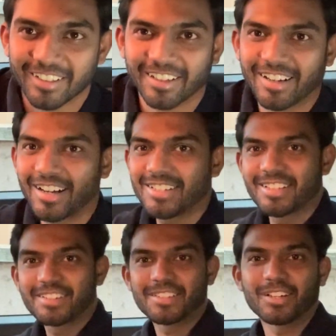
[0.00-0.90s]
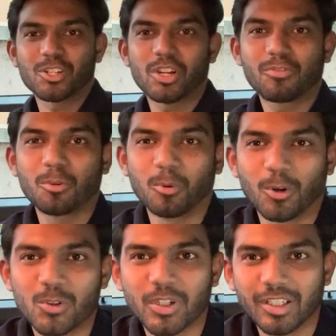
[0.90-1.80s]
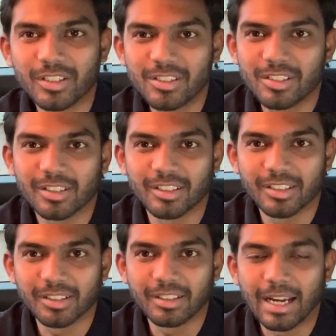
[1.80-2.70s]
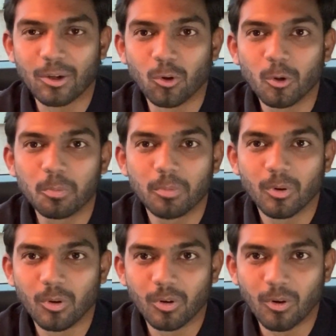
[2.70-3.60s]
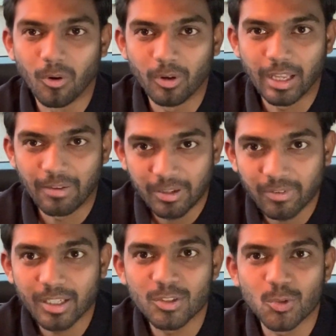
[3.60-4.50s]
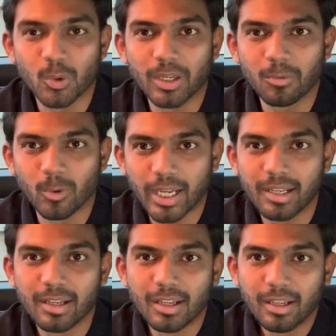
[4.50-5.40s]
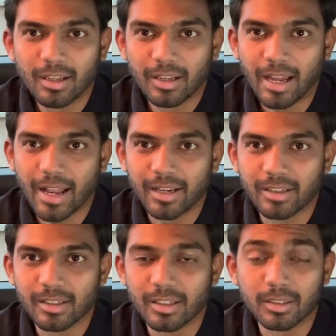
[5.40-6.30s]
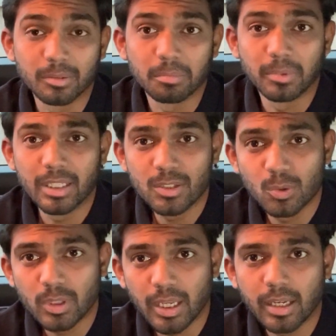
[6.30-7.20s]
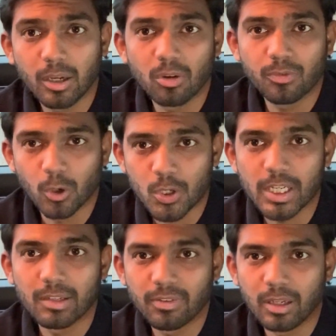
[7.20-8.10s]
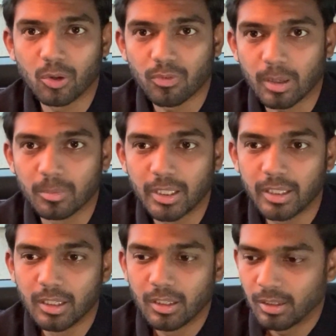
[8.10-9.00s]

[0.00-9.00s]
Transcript: Hey guys, this is Akshay from AutoGenius. I hope everyone is doing well, and please do take care of yourself and your family.